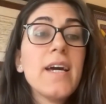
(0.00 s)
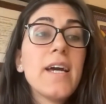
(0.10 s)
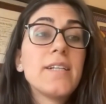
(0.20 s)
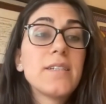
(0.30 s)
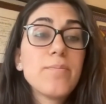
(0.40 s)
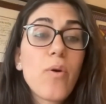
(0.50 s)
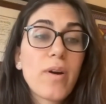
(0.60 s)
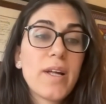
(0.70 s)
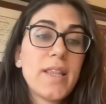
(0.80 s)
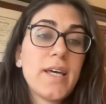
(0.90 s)
It's
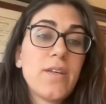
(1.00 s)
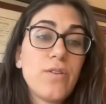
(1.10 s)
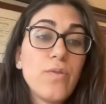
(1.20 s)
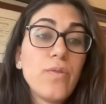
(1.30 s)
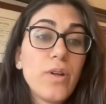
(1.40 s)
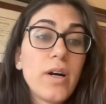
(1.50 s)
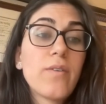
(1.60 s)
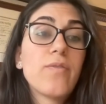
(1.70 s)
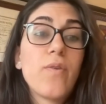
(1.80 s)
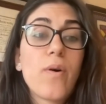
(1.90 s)
important that you
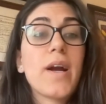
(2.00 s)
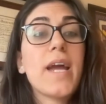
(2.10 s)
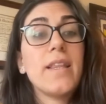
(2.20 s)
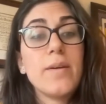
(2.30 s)
look for a